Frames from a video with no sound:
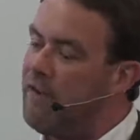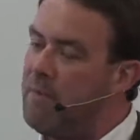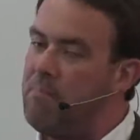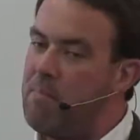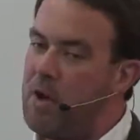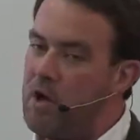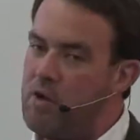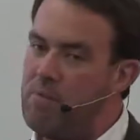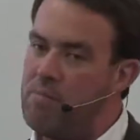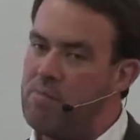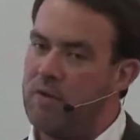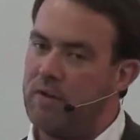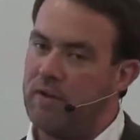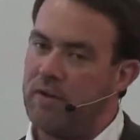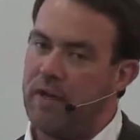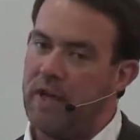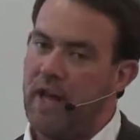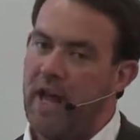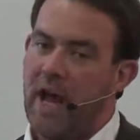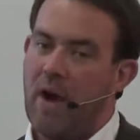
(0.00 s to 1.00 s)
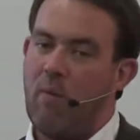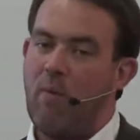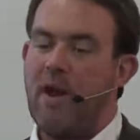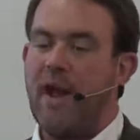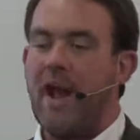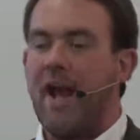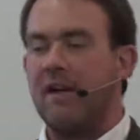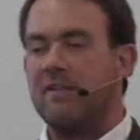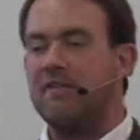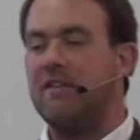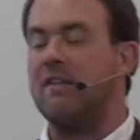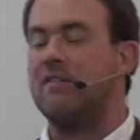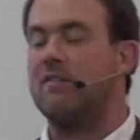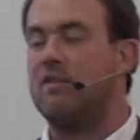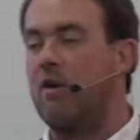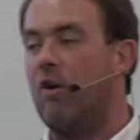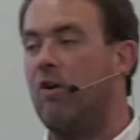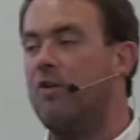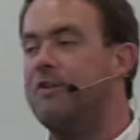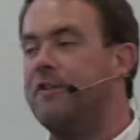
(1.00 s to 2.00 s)
in moment, and we access
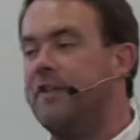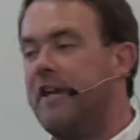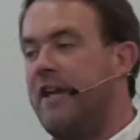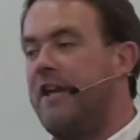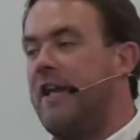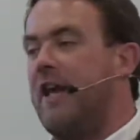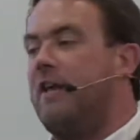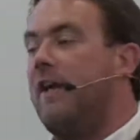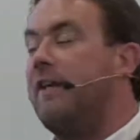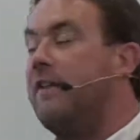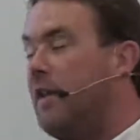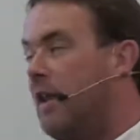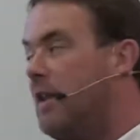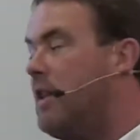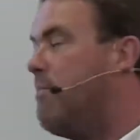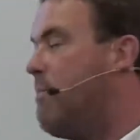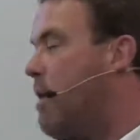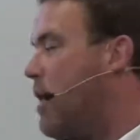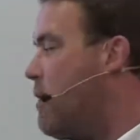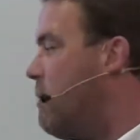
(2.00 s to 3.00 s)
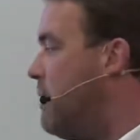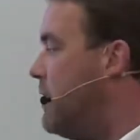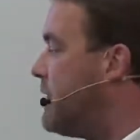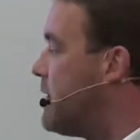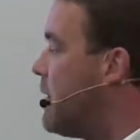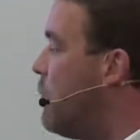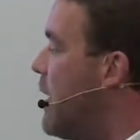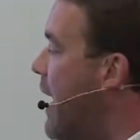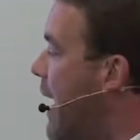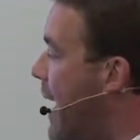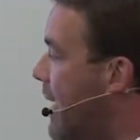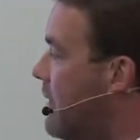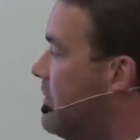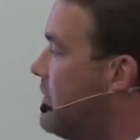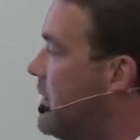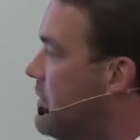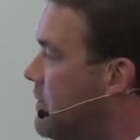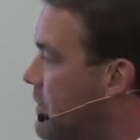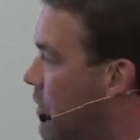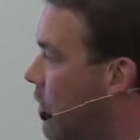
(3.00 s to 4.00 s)
content in the moments, and we
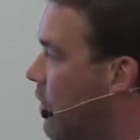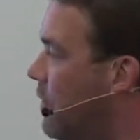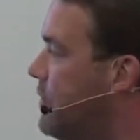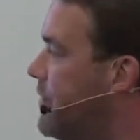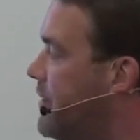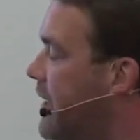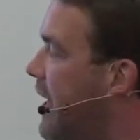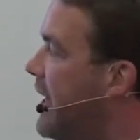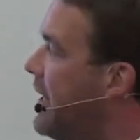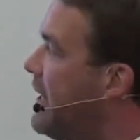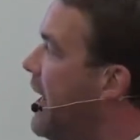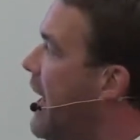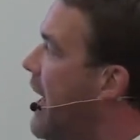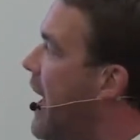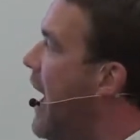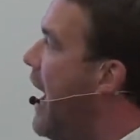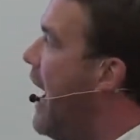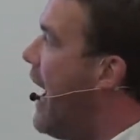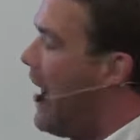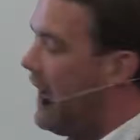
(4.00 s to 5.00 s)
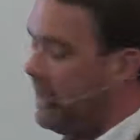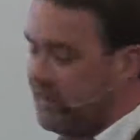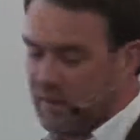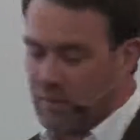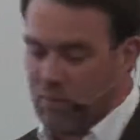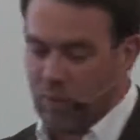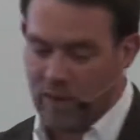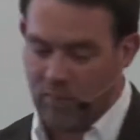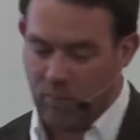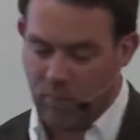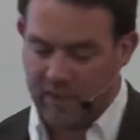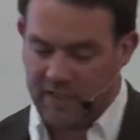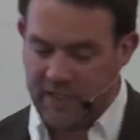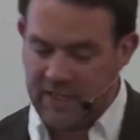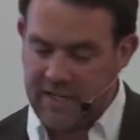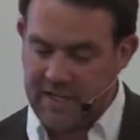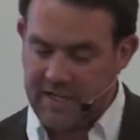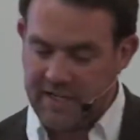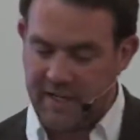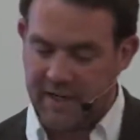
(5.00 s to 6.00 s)
access content as and when we
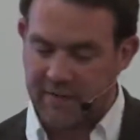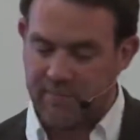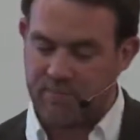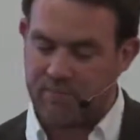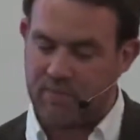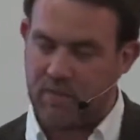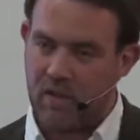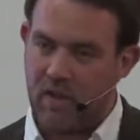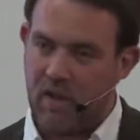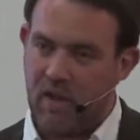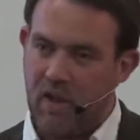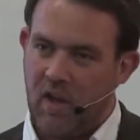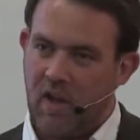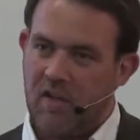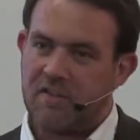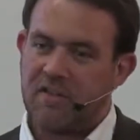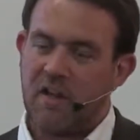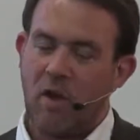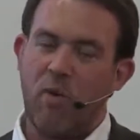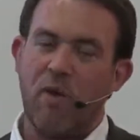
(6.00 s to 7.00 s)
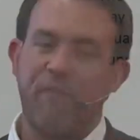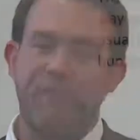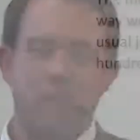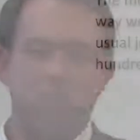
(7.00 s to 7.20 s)
need it. So if